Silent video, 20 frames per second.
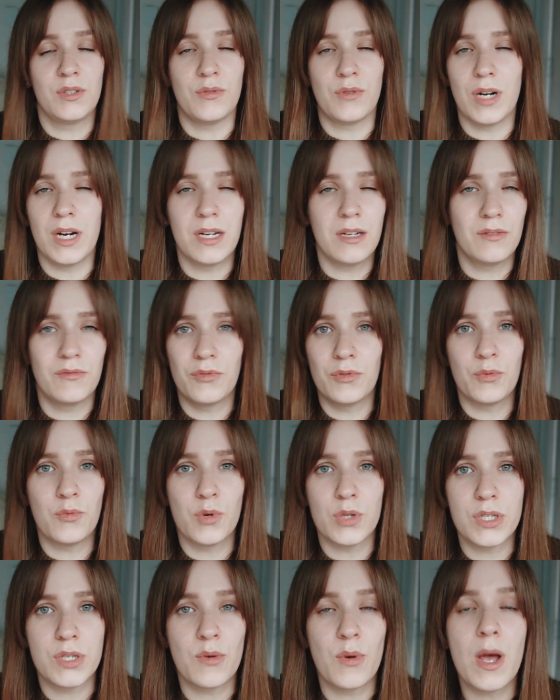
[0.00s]
Ukrainian food
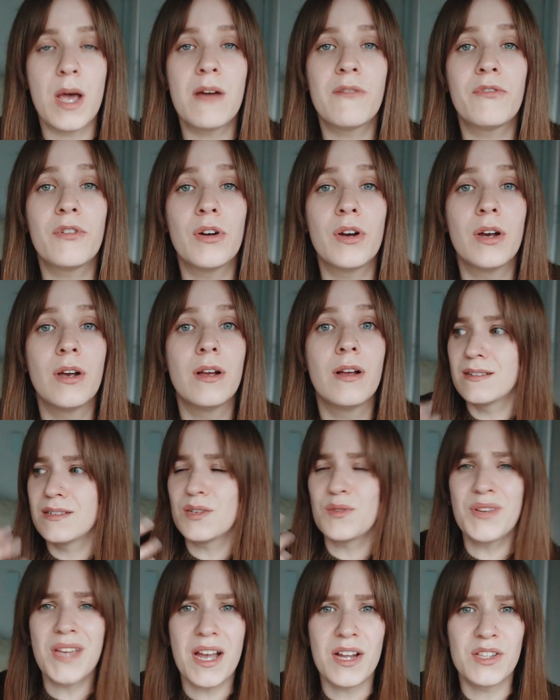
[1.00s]
whatsoever. So
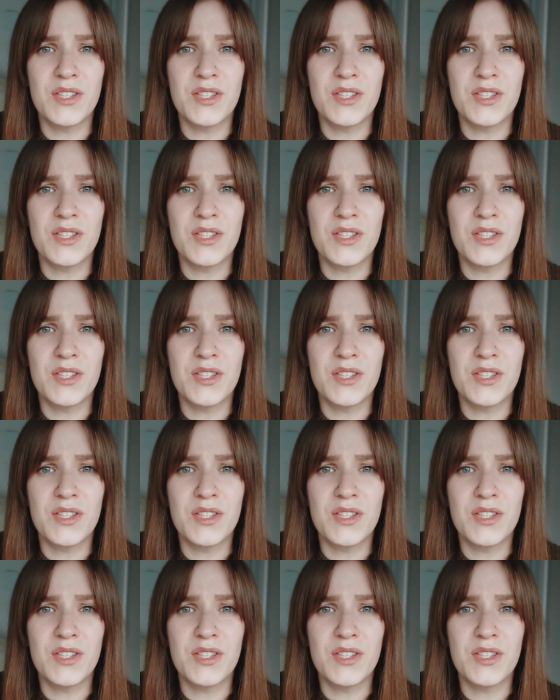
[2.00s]
yeah,